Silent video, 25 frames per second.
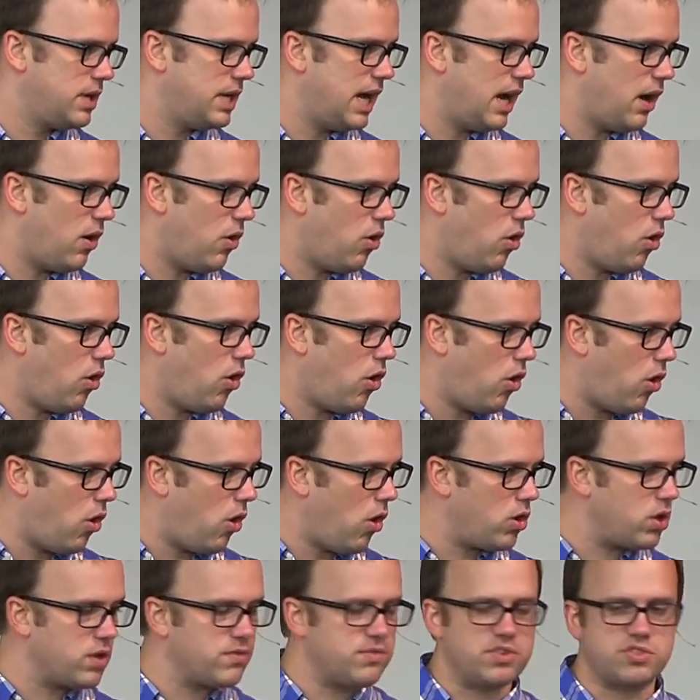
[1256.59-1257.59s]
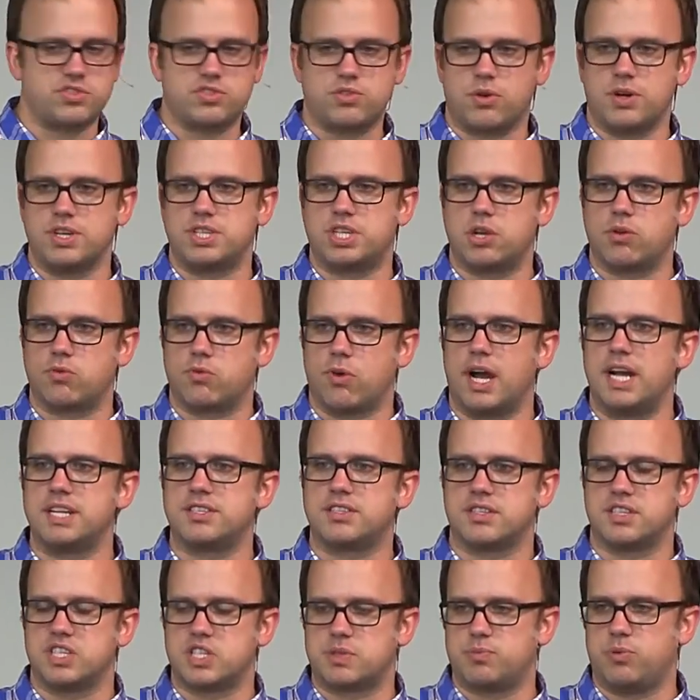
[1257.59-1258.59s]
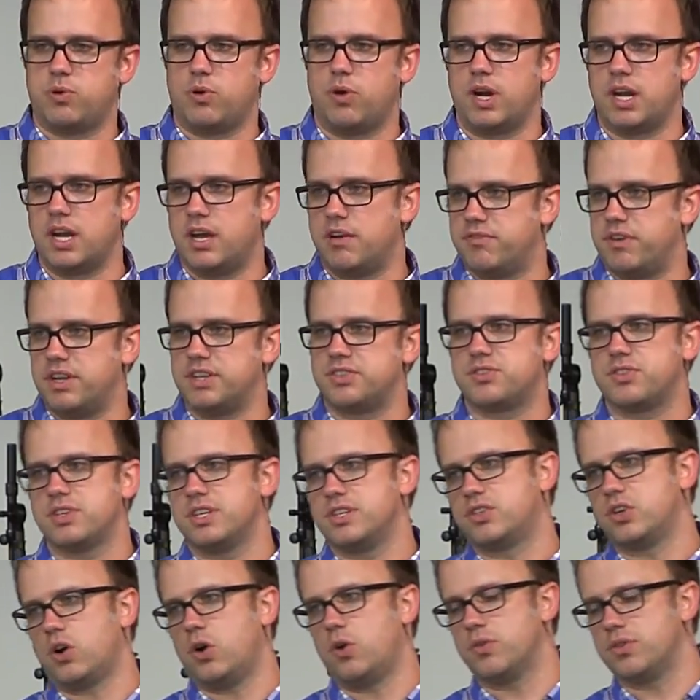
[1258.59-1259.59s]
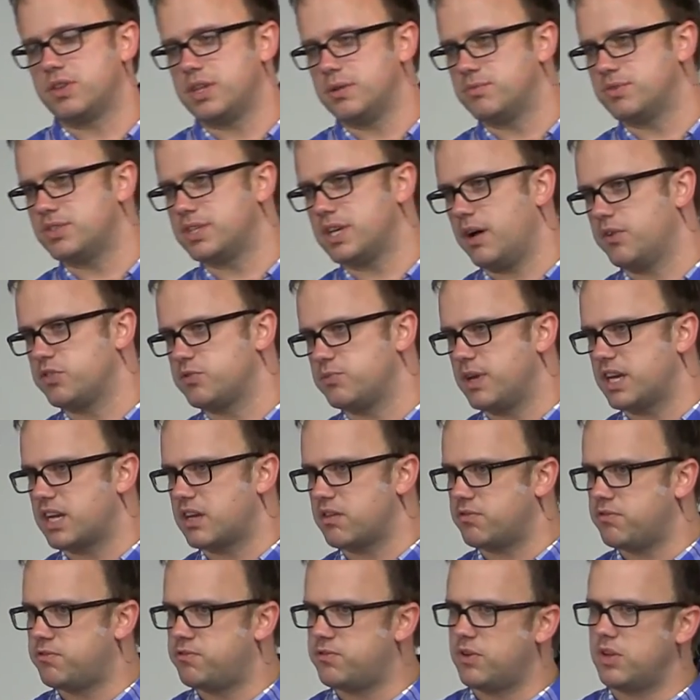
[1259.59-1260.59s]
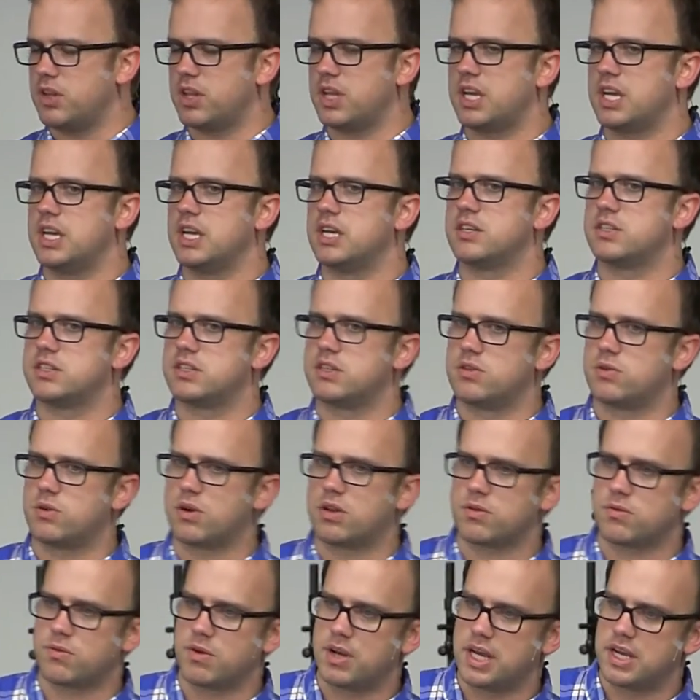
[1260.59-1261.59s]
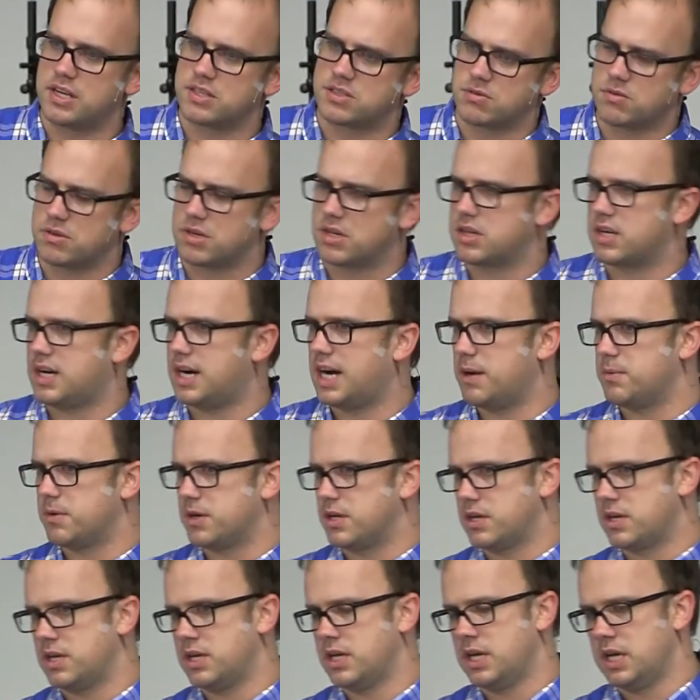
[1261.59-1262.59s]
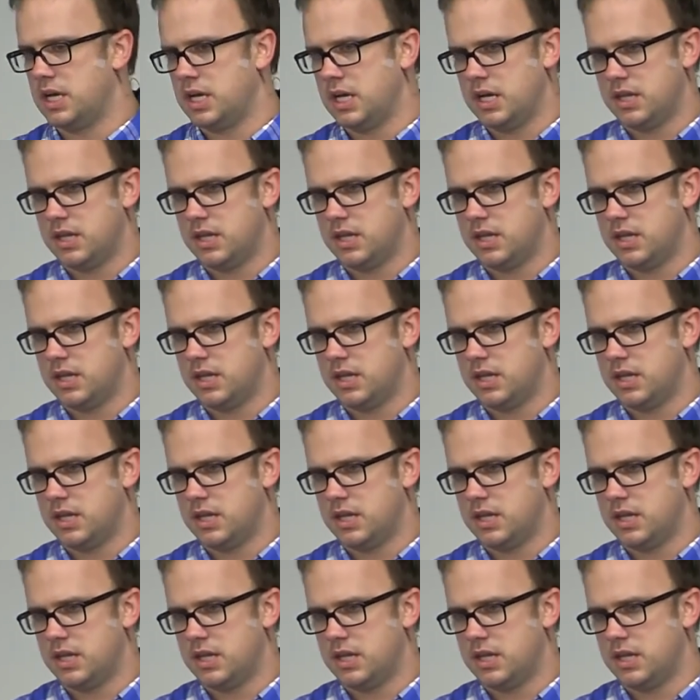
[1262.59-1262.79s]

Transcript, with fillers: Now, all of the stories he writes at this point eventually don't themselves make it fully into The Lord of the Rings or into The Hobbit.